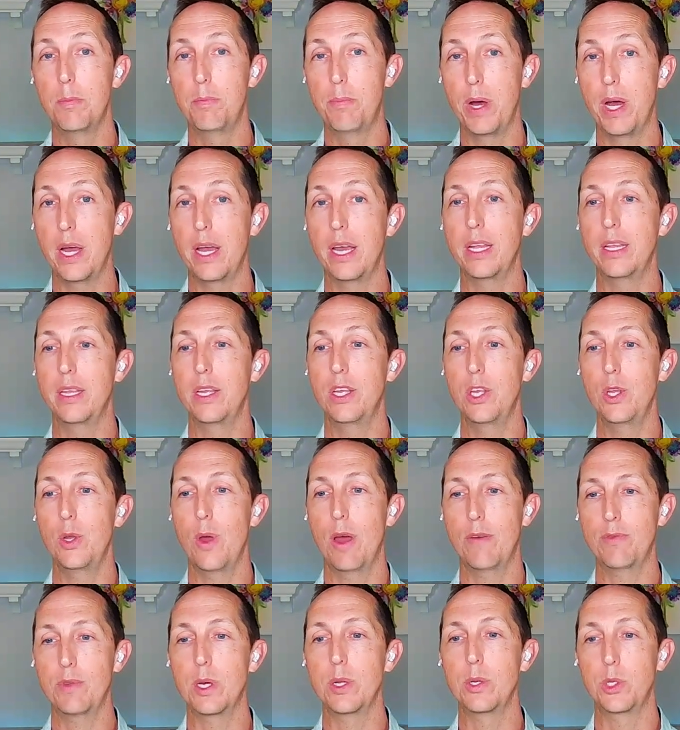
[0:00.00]
But you
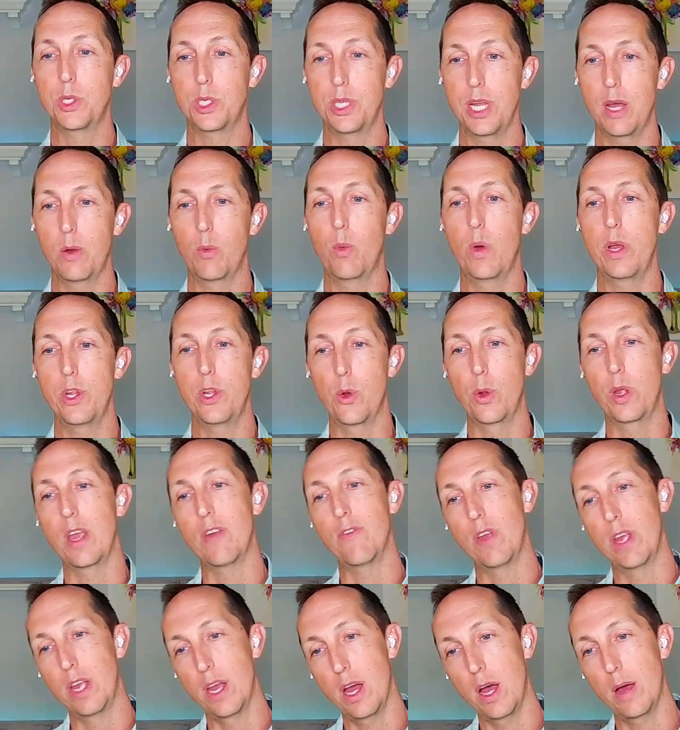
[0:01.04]
have to understand what you're
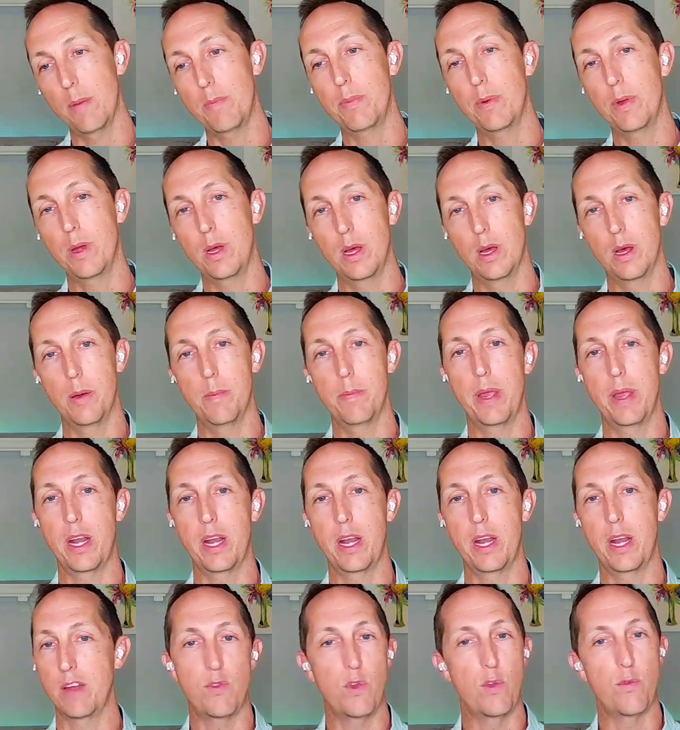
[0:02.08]
giving up. And
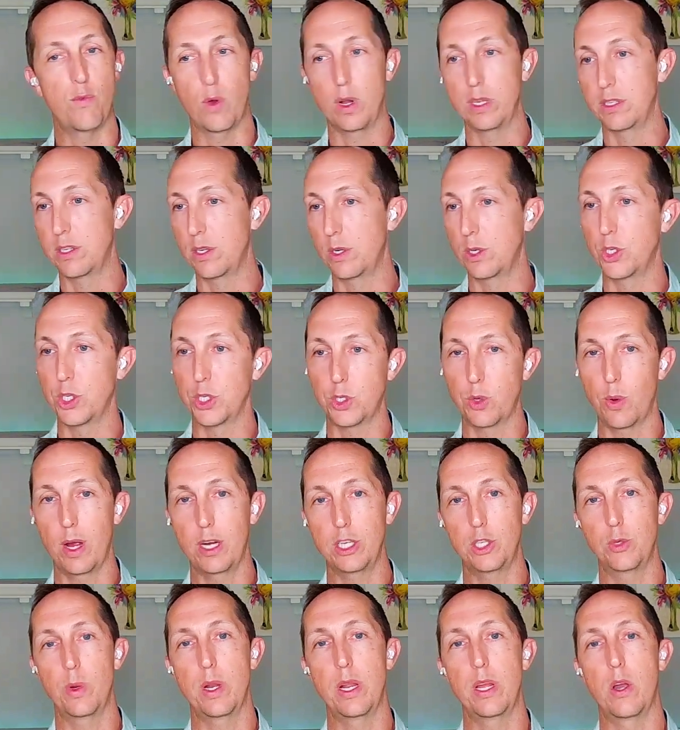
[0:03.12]
I have a few friends that are just
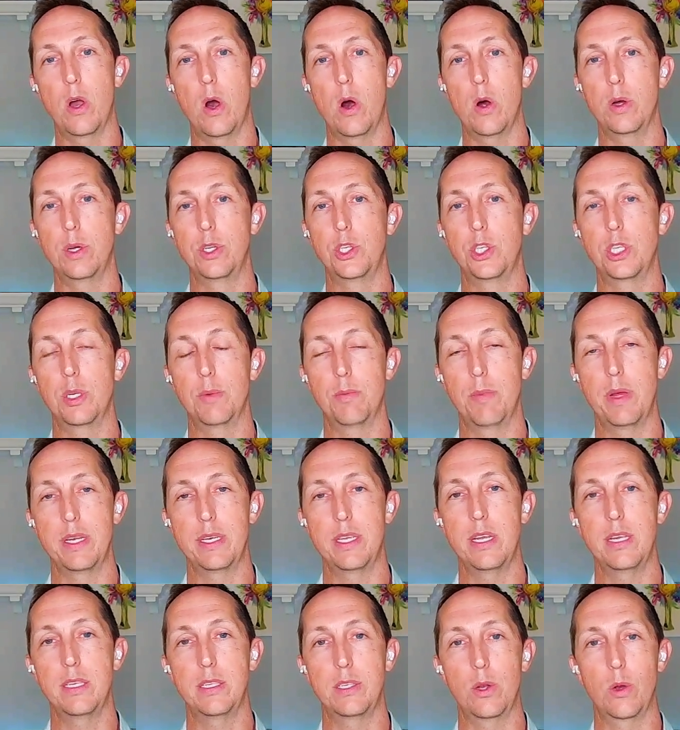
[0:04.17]
graduating college, some
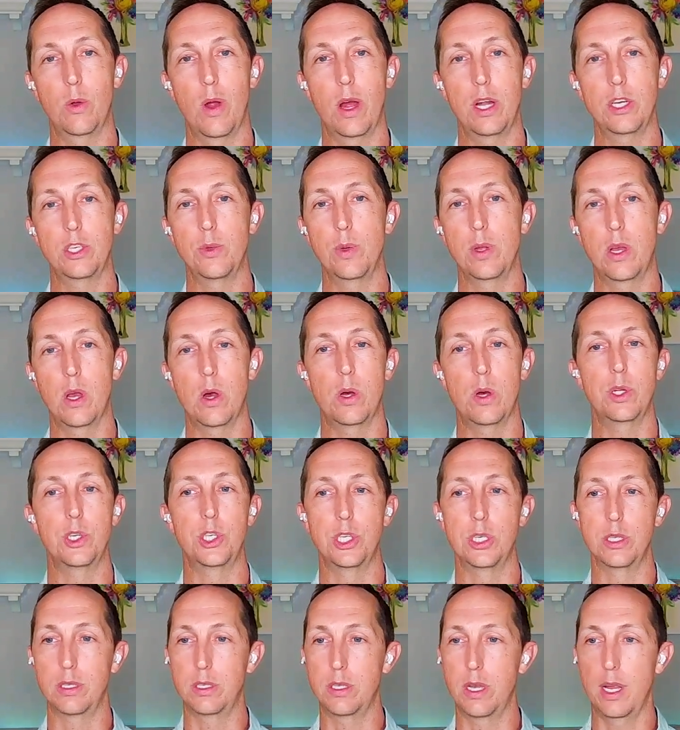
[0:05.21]
mentees that are graduating
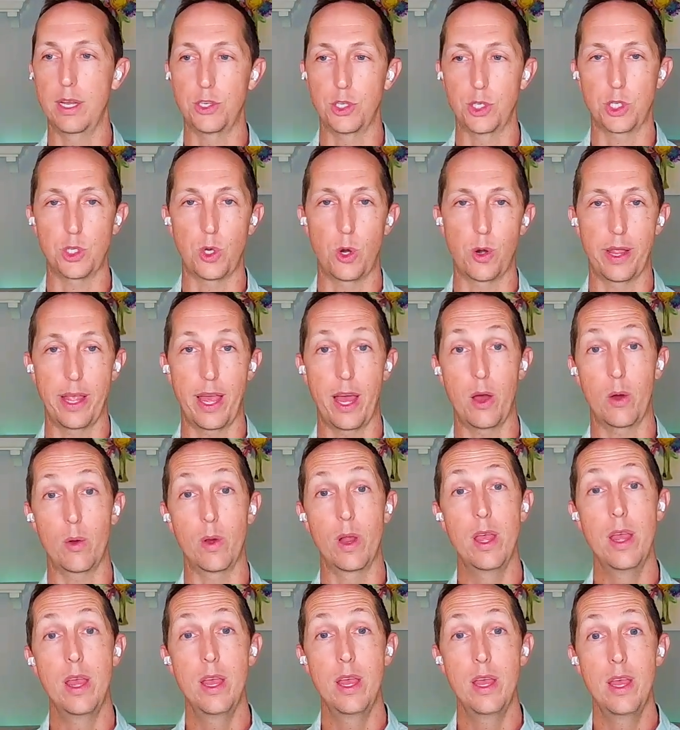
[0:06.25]
college and just starting out.